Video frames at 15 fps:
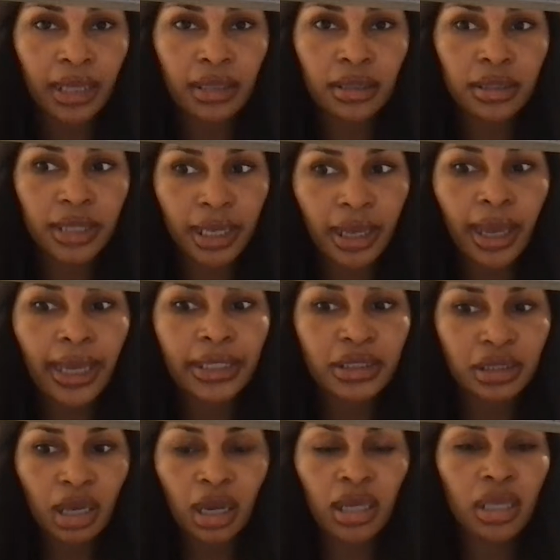Yeah, I
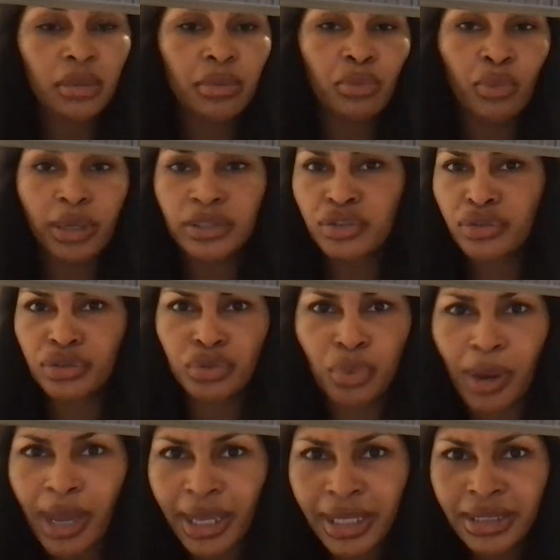saw him once or
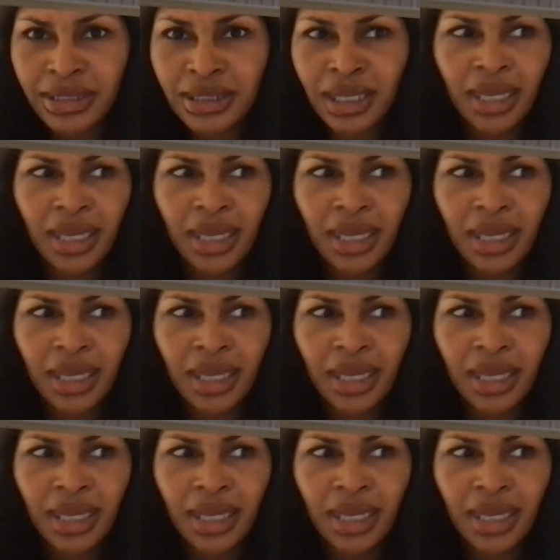twice,